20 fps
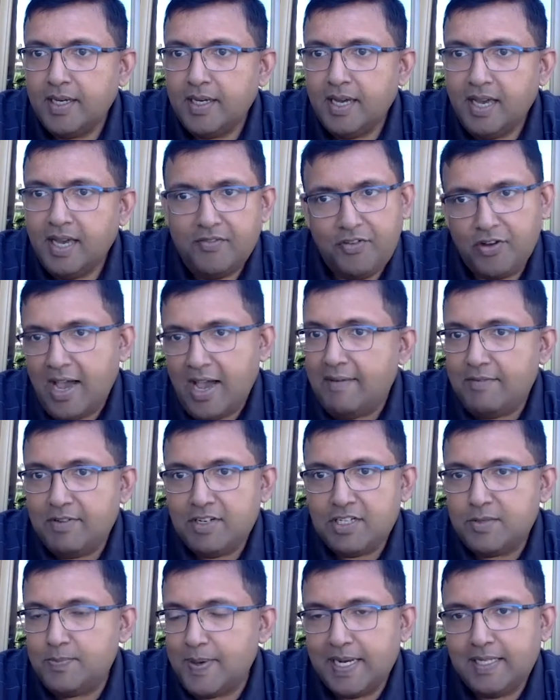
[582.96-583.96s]
if you
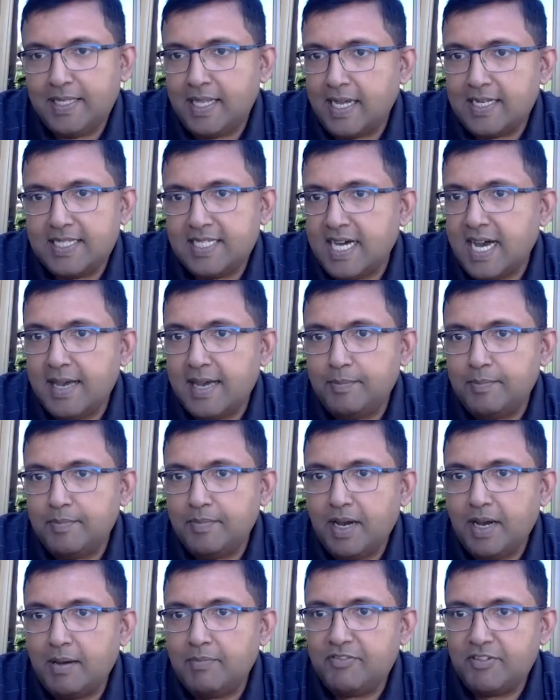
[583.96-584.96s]
haven't spent that time
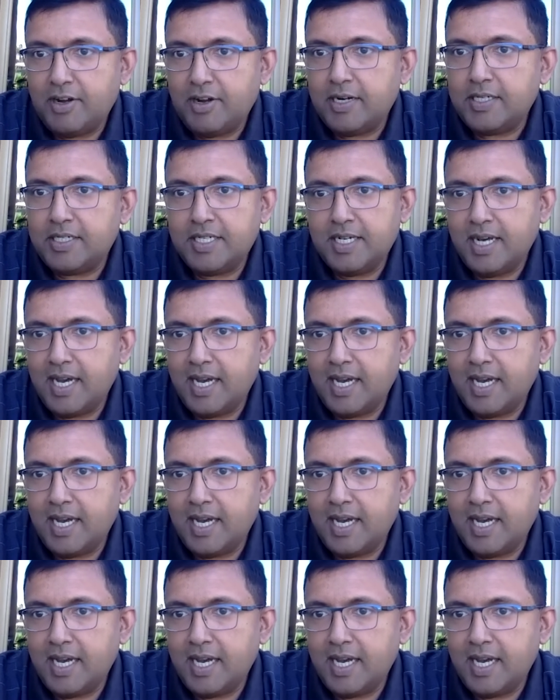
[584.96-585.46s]
upfront,